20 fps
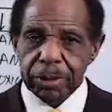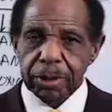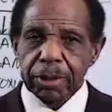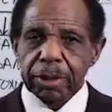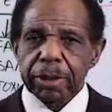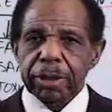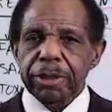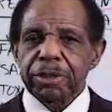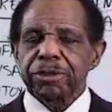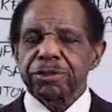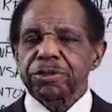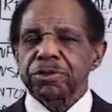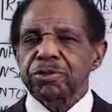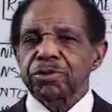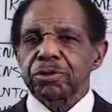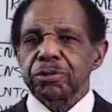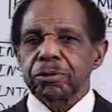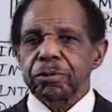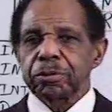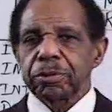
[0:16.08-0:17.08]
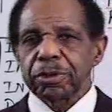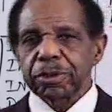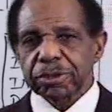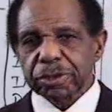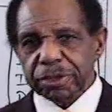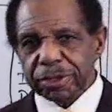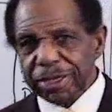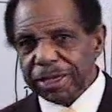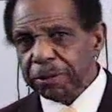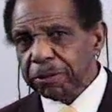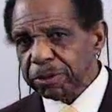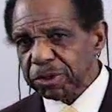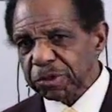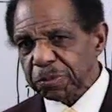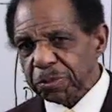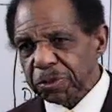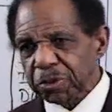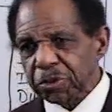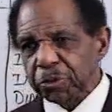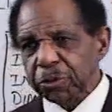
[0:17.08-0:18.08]
is to distinguish
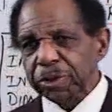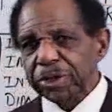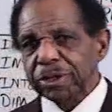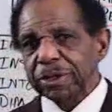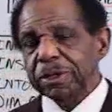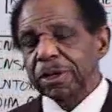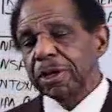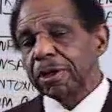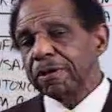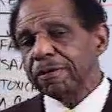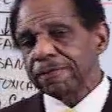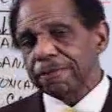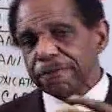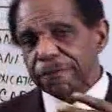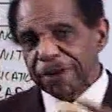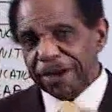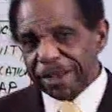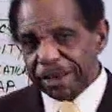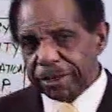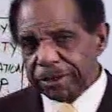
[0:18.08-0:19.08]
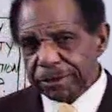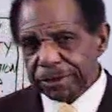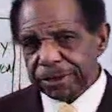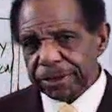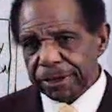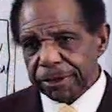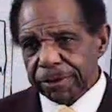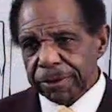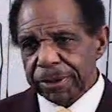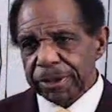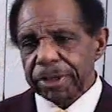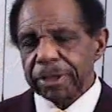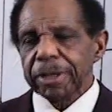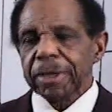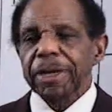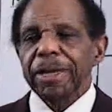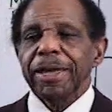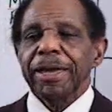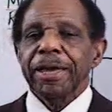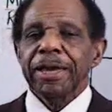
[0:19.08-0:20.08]
between voluntary
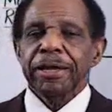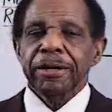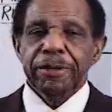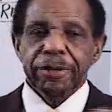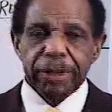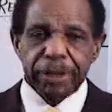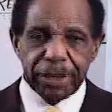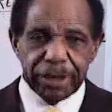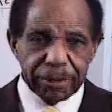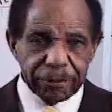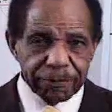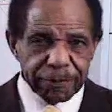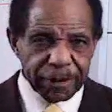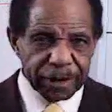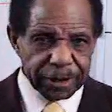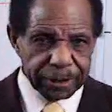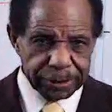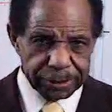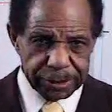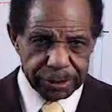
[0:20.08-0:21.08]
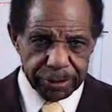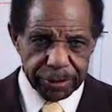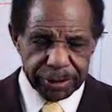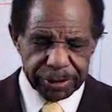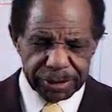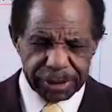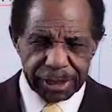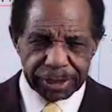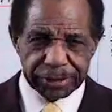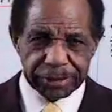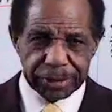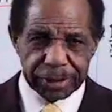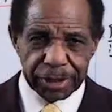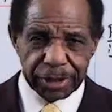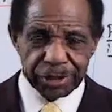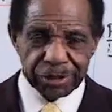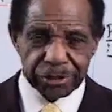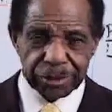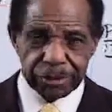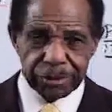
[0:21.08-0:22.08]
and involuntary intoxication.